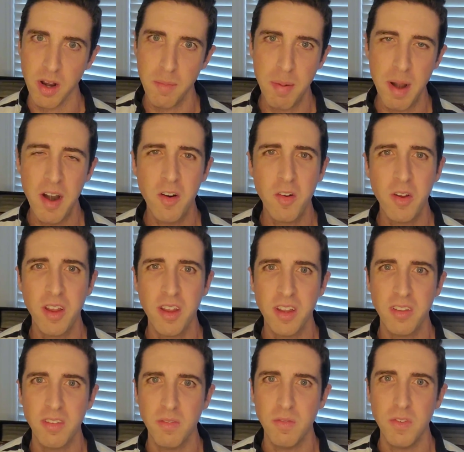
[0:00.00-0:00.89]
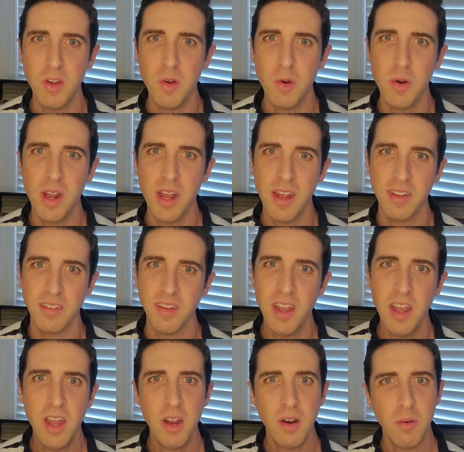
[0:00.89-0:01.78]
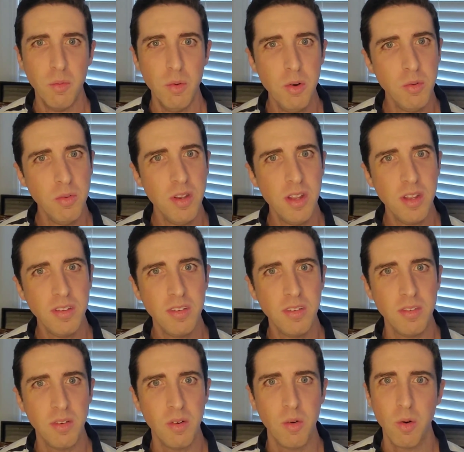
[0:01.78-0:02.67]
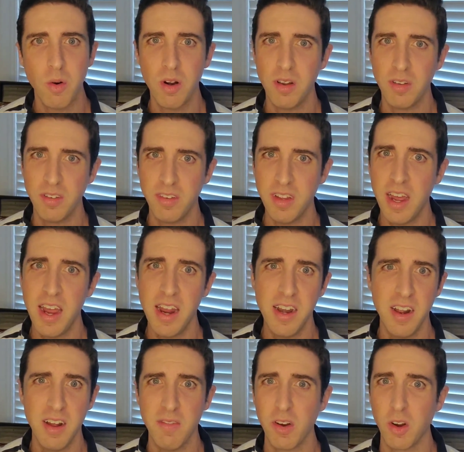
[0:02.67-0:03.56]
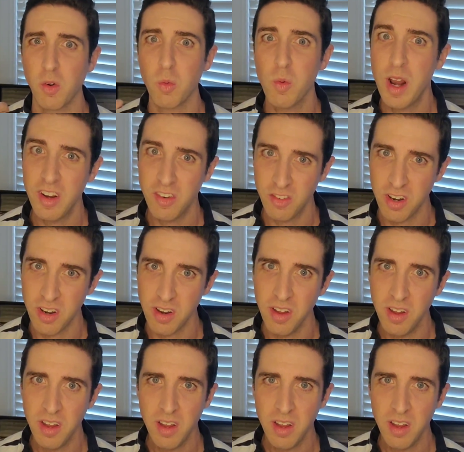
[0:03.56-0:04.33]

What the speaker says: Apparently, it's viewed as rudeness or a sign of aggression.